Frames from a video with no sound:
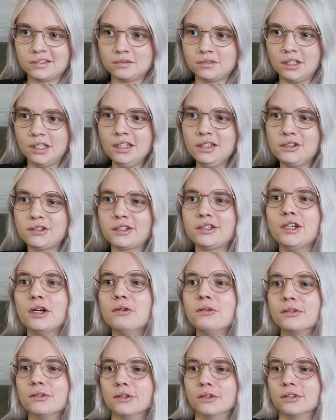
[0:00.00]
He's
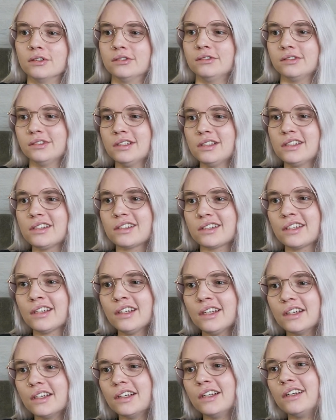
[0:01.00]
so nervous.
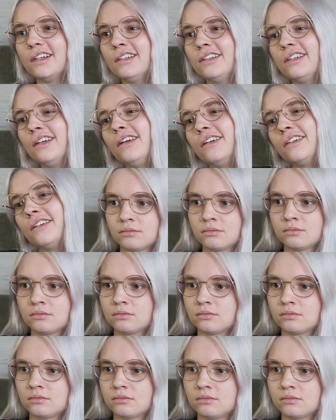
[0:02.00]
Any
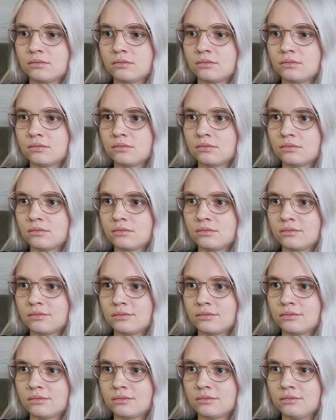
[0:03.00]
rules is that you got for
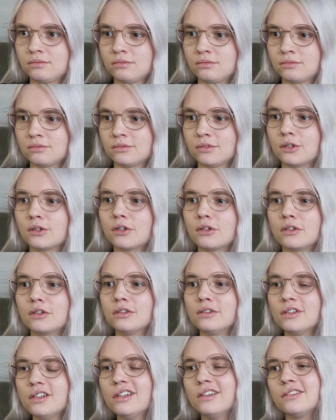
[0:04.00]
me, girl?
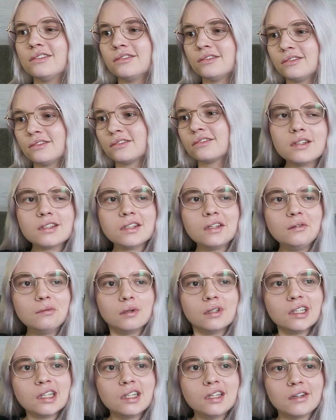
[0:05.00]
Girl. Honestly,
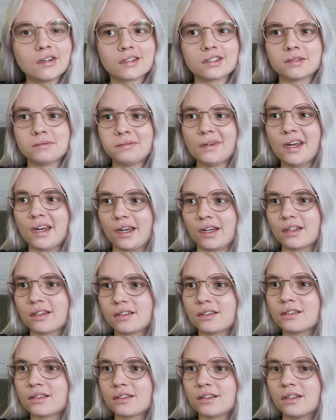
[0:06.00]
what did he
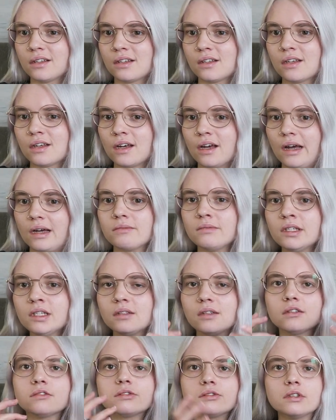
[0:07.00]
expect? I
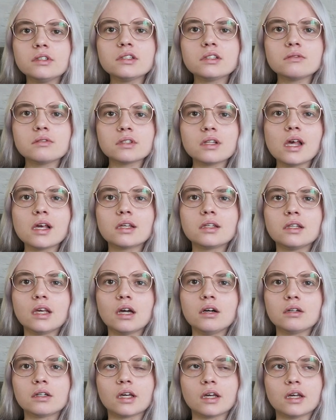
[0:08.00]
mean, at first I was like,
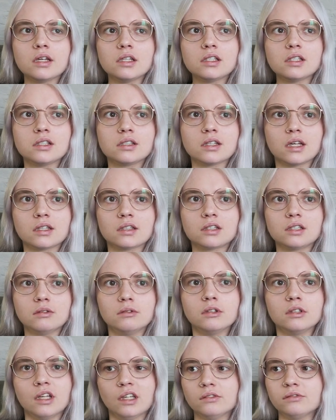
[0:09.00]
yeah, okay, she said she
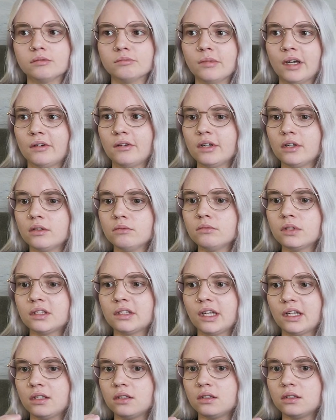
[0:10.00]
would never marry him,
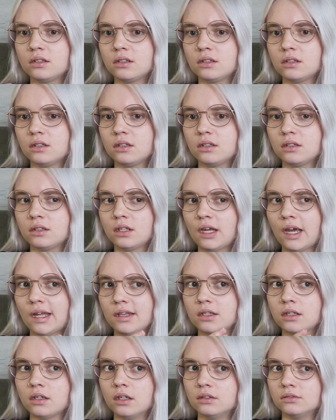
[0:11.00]
but then they
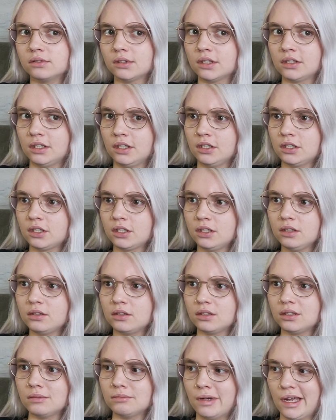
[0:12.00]
had the conversation
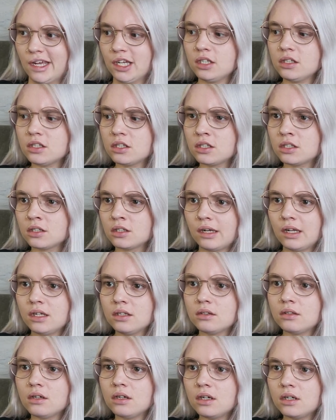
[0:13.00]
on the bench and
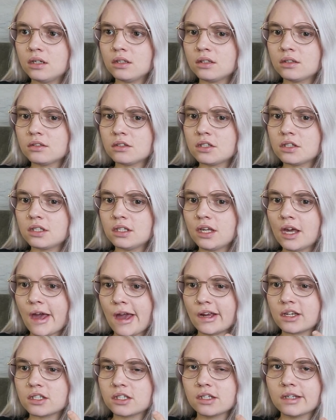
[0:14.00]
I thought she
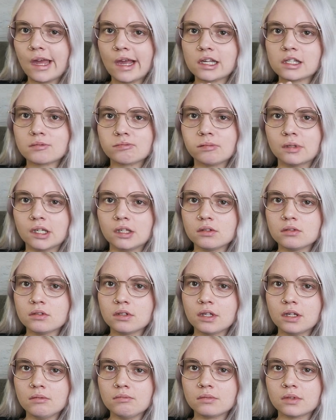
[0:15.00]
actually explained
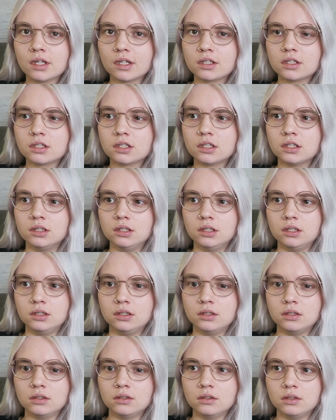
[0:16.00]
to him that
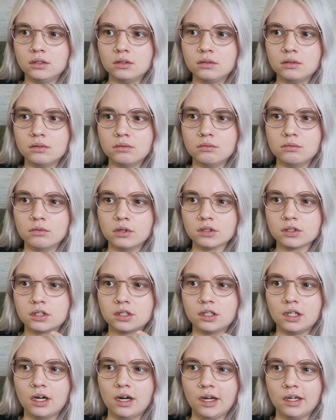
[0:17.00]
she was
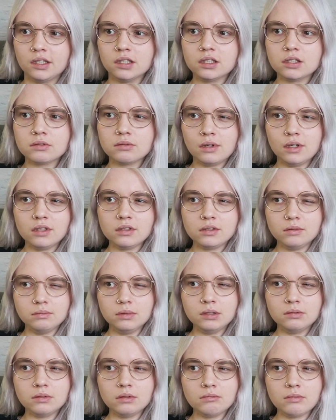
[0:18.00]
kind of trying to
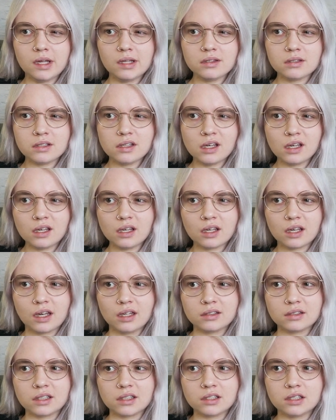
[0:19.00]
be romantic
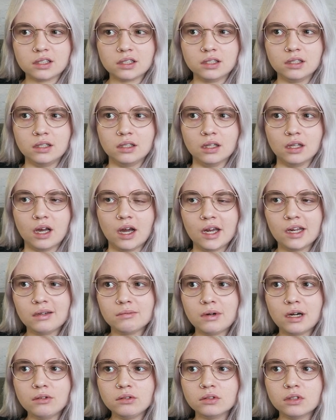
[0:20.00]
and that she lied
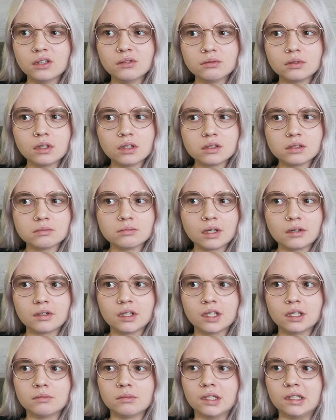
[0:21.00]
about not wanting to
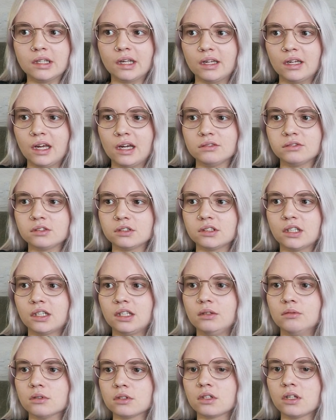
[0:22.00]
marry him, and then after
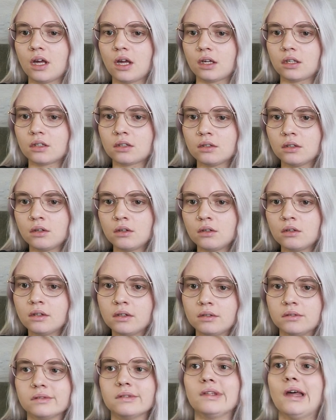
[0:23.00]
that he was like,
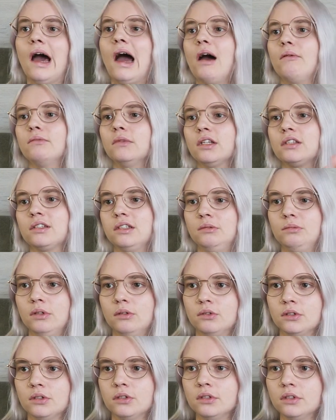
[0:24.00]
nah, I'm not
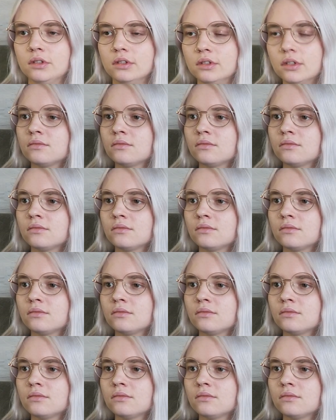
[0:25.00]
sleeping with her. Are